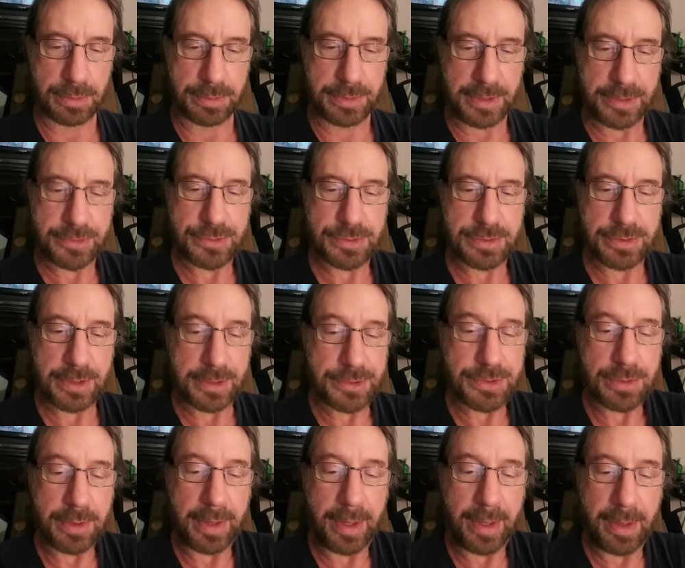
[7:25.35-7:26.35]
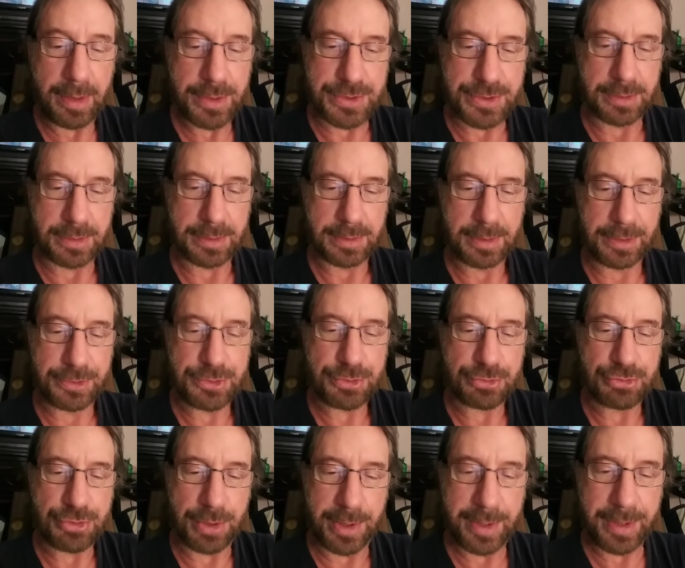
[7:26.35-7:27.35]
That's your energy. It's your
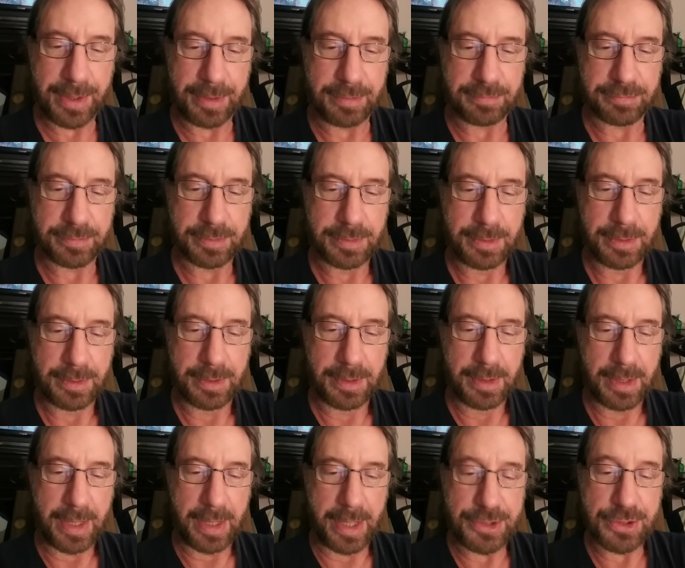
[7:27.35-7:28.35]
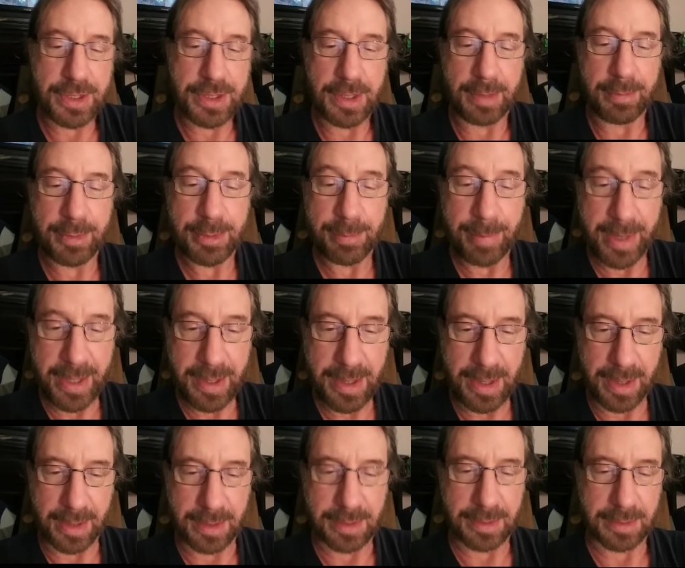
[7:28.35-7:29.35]
drive, and you're coming
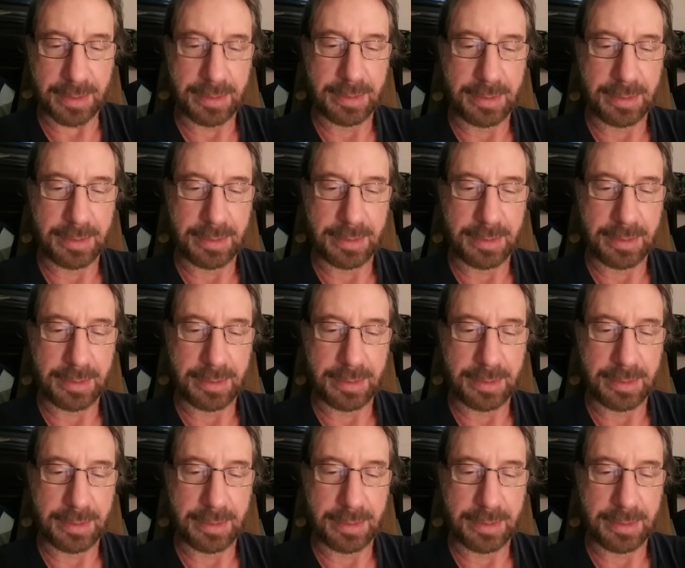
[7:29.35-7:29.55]
back,